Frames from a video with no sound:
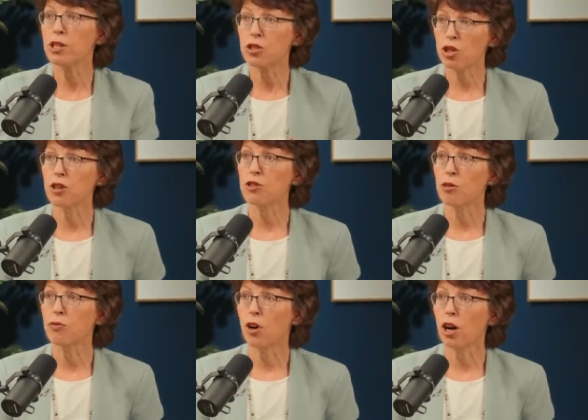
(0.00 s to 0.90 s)
been in charge
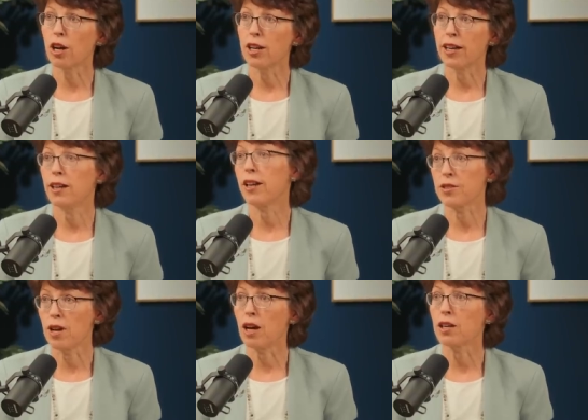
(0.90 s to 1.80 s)
so far, and it
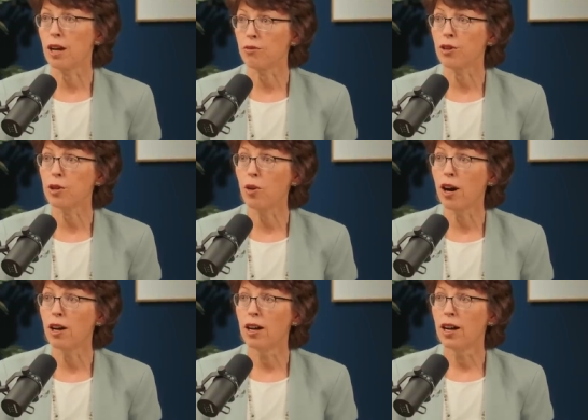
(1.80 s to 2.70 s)
has not gone very
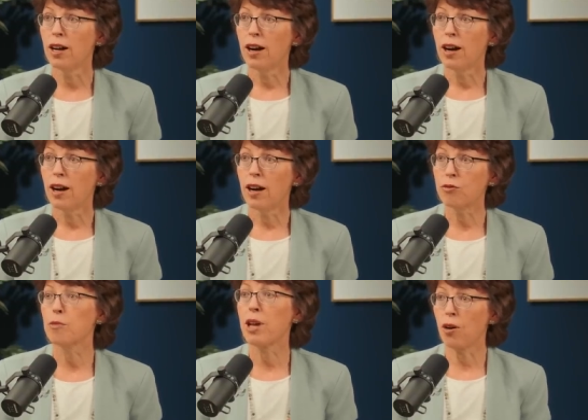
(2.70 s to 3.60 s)
well.
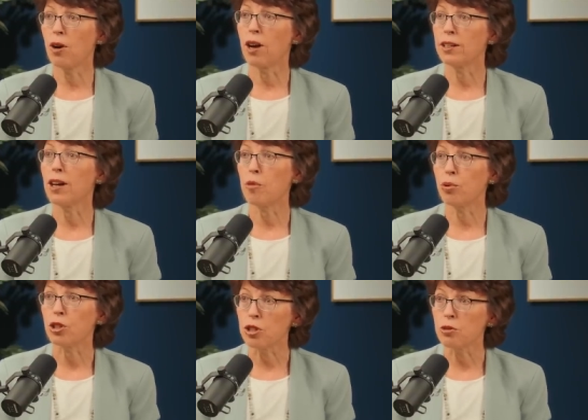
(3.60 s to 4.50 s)
From now on, I
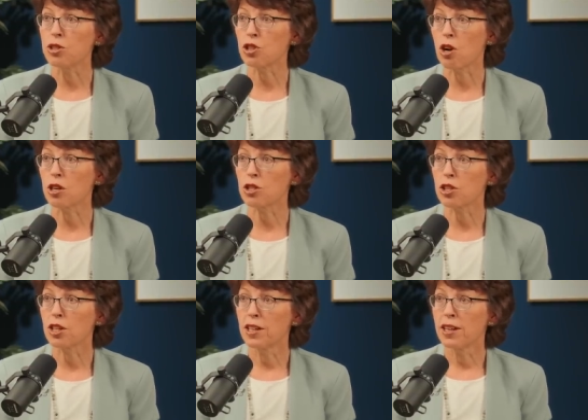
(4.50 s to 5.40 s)
put you in
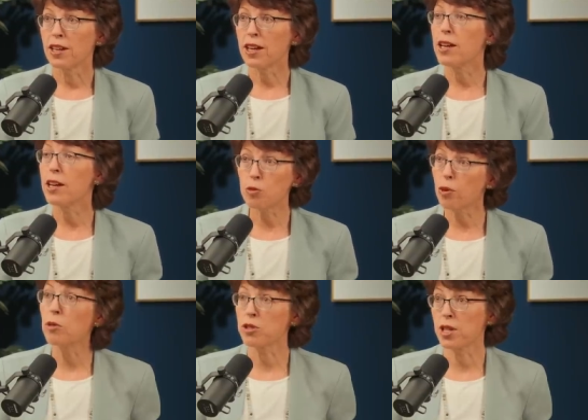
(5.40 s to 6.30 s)
charge. His
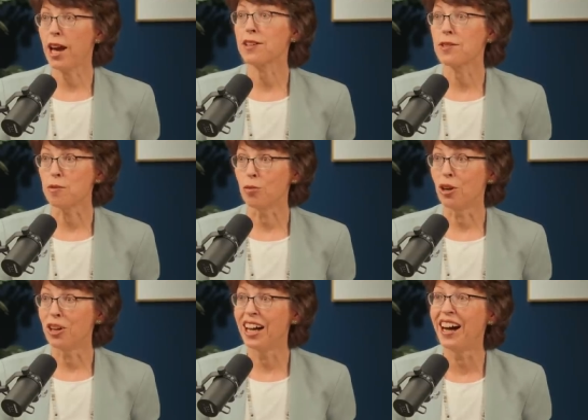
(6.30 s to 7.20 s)
prayer was that
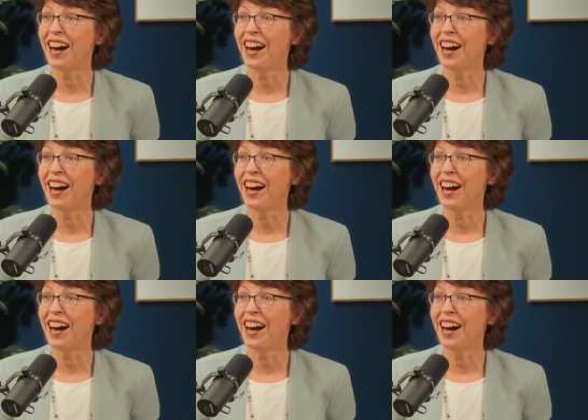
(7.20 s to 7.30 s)
simple. Yeah.